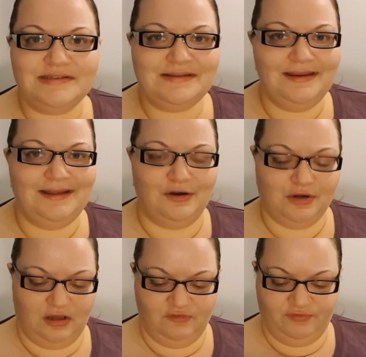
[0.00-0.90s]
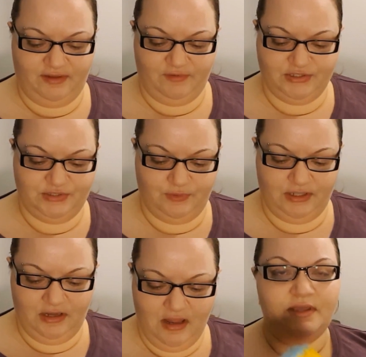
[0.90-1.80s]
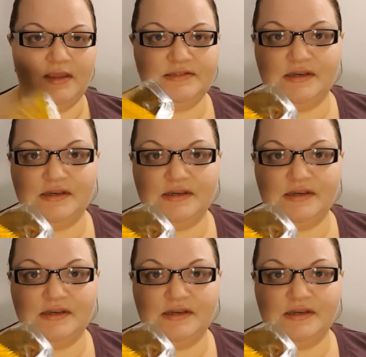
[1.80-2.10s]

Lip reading: slight alcohol flavor to it. The cake